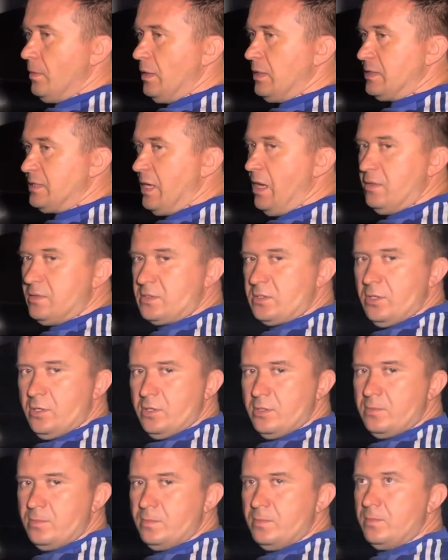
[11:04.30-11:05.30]
Sounds
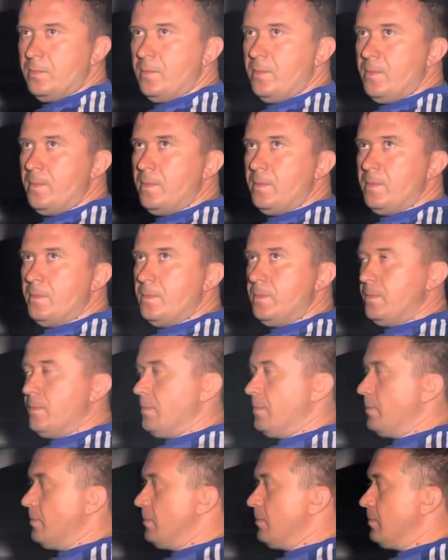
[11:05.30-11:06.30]
good.
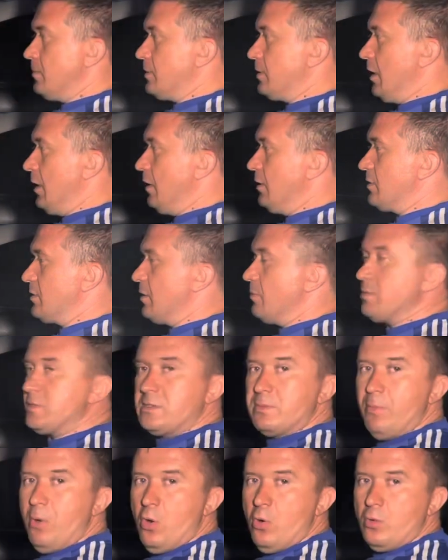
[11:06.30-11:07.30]
It's getting some
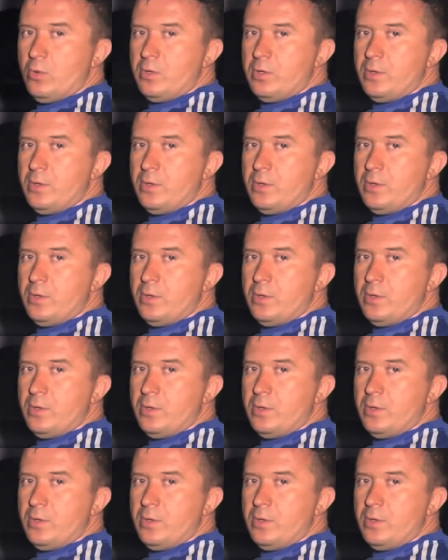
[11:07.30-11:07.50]
smoke.